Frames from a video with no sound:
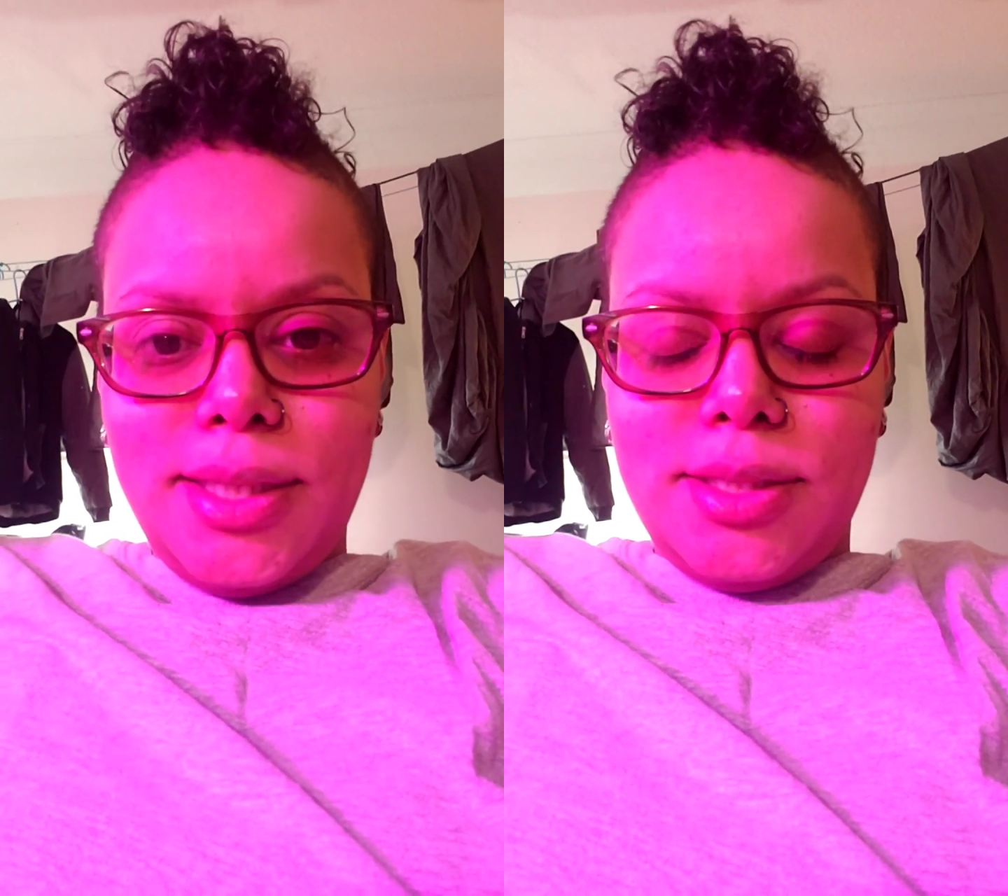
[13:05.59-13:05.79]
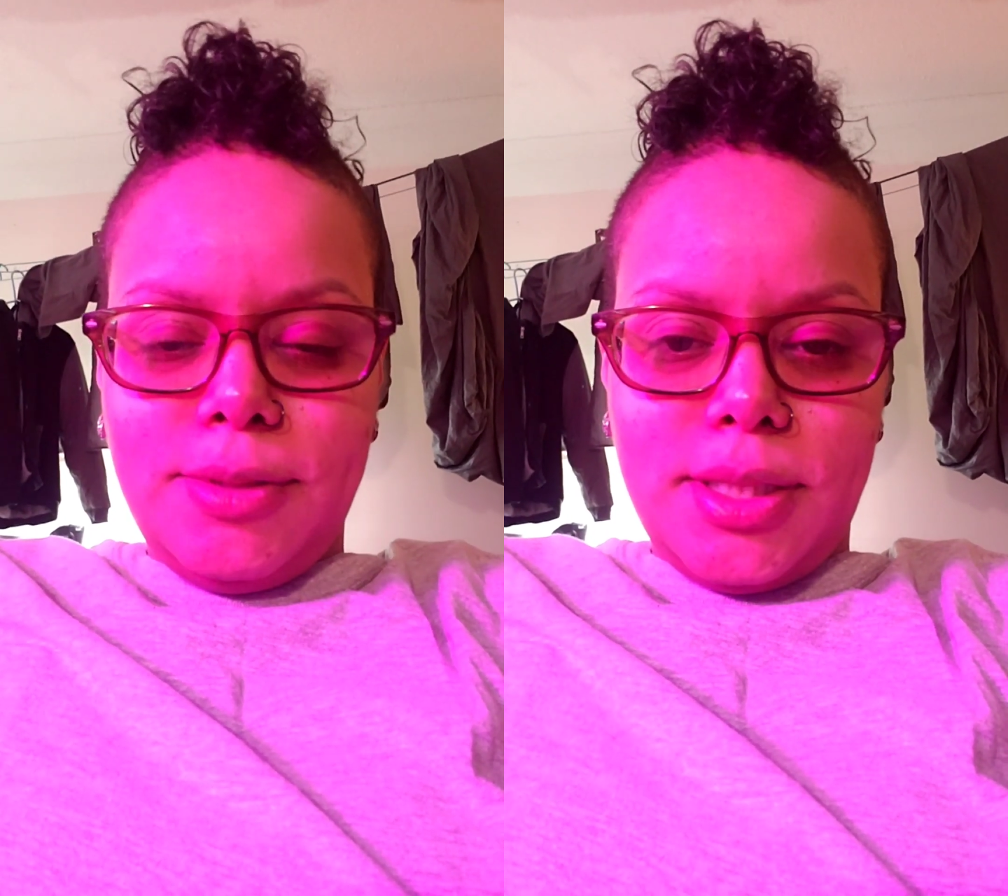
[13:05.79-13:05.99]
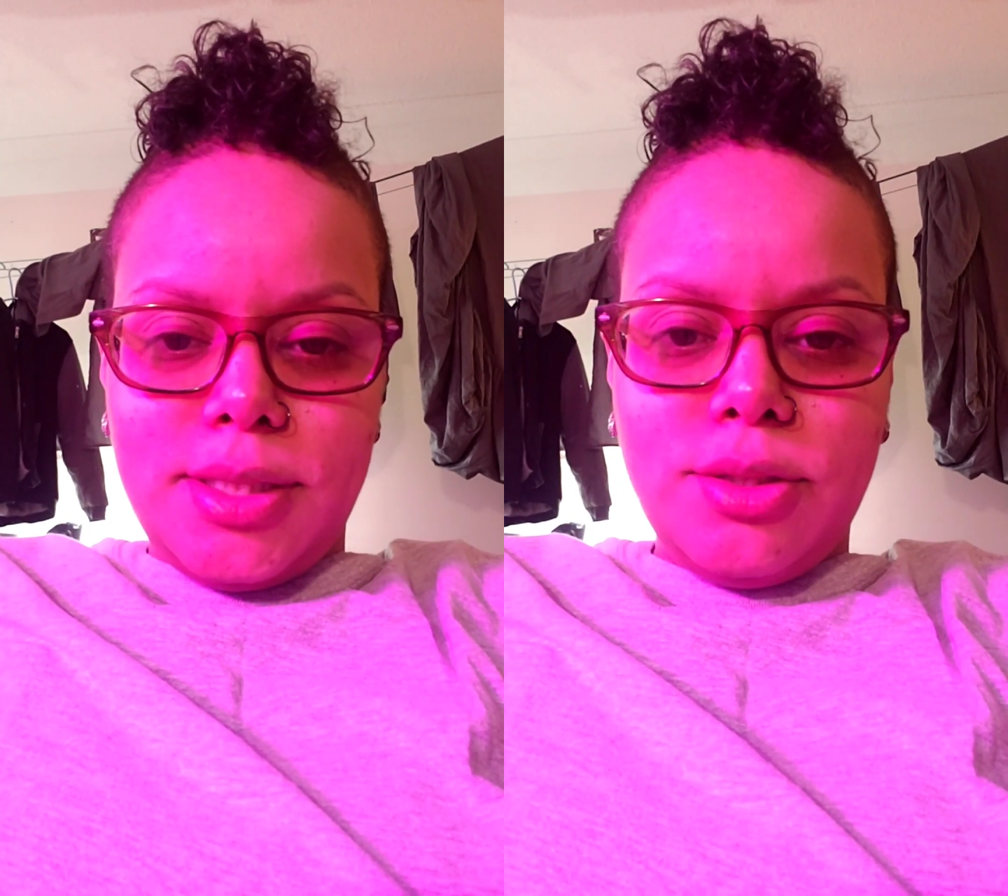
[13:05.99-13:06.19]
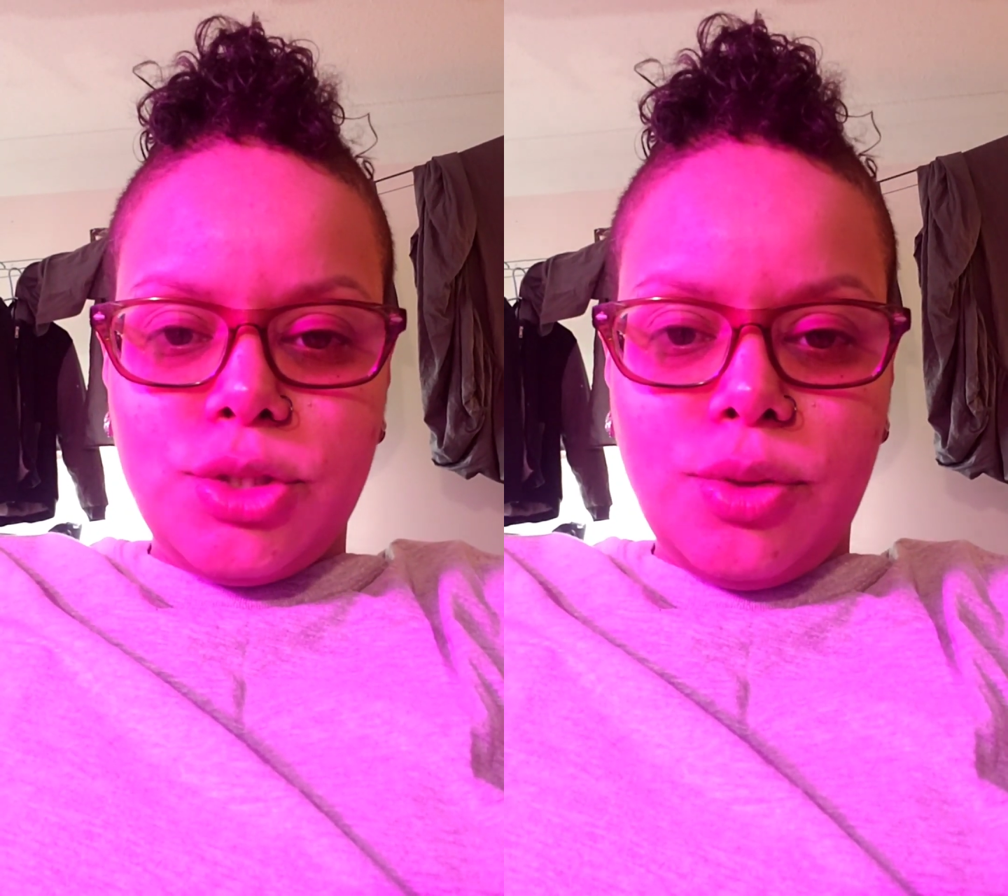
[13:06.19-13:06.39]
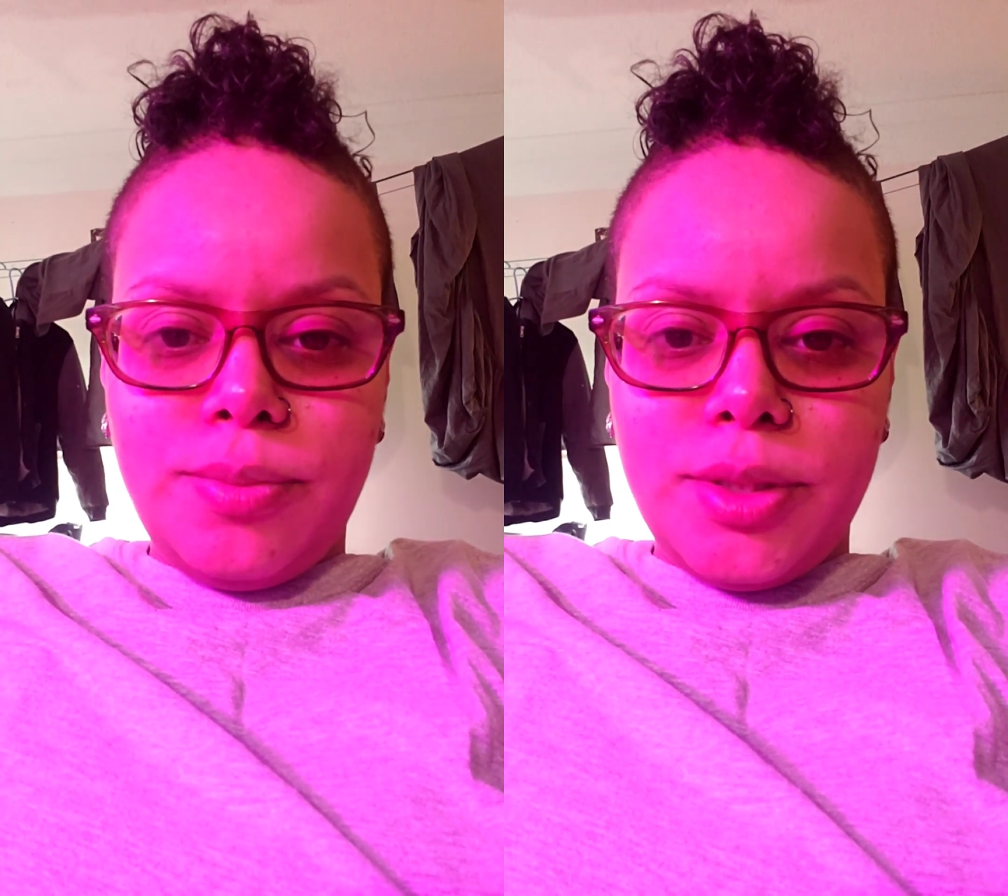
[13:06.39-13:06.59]
is because they're
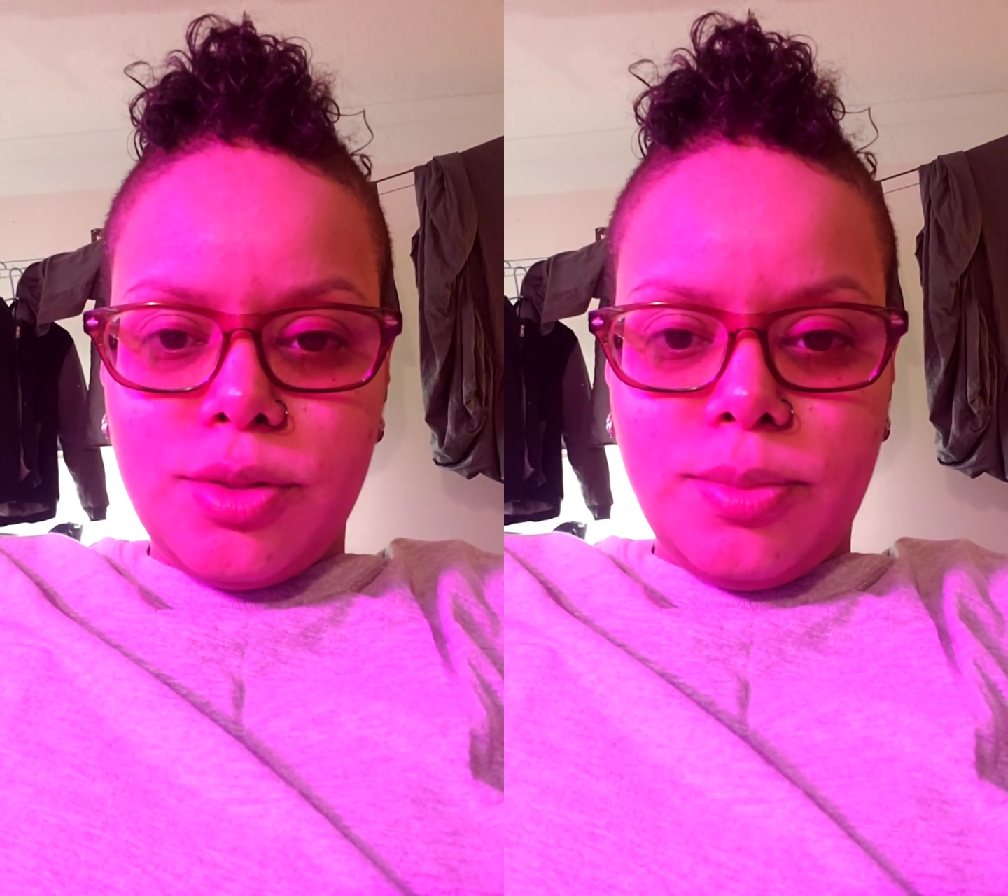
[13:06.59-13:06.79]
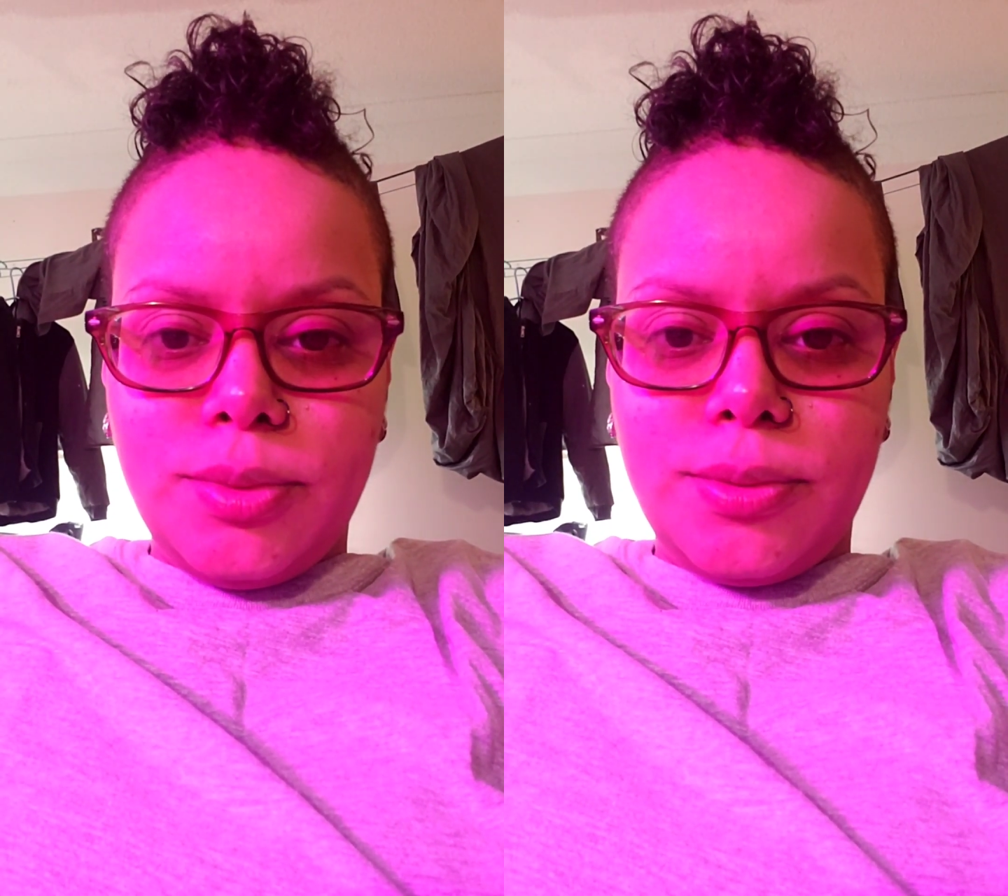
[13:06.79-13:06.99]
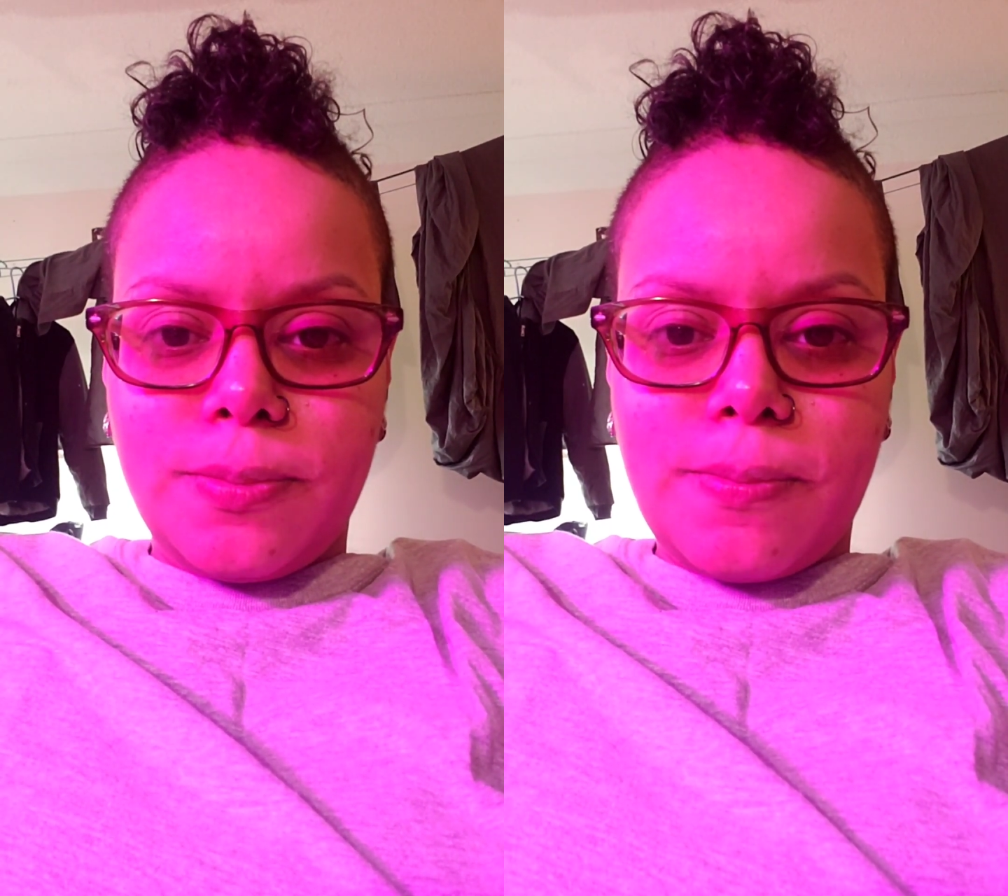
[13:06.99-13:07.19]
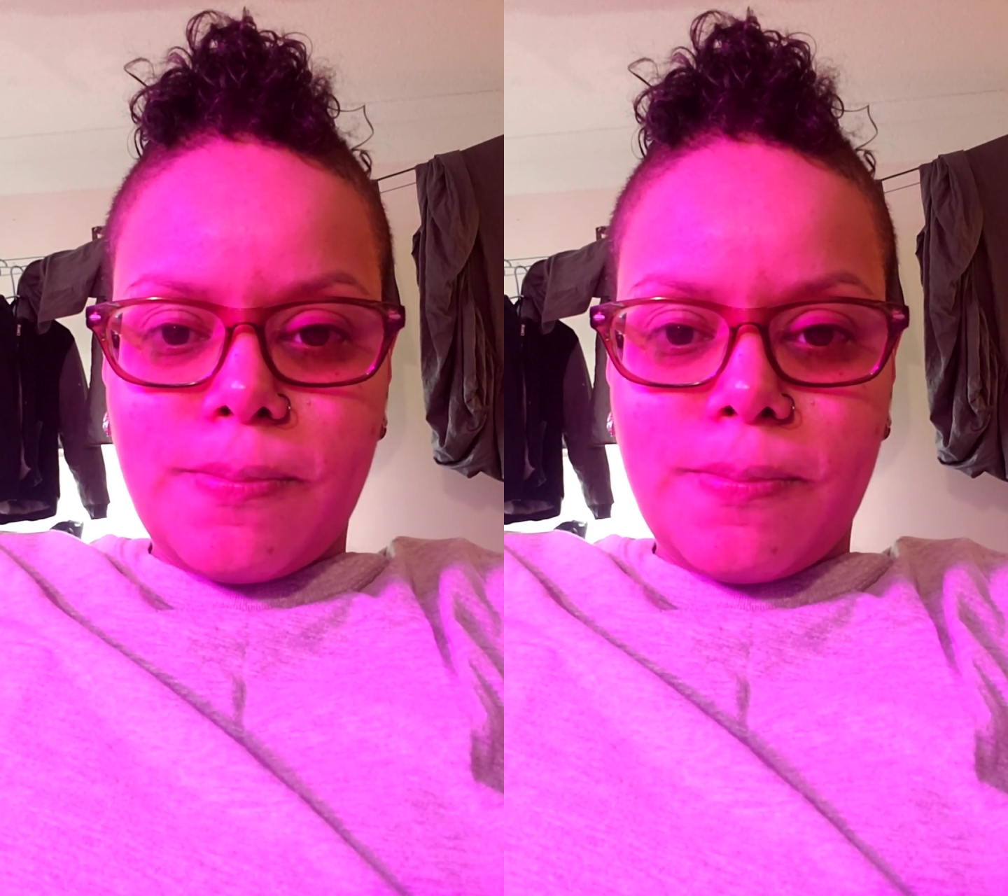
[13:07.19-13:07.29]
so miserable.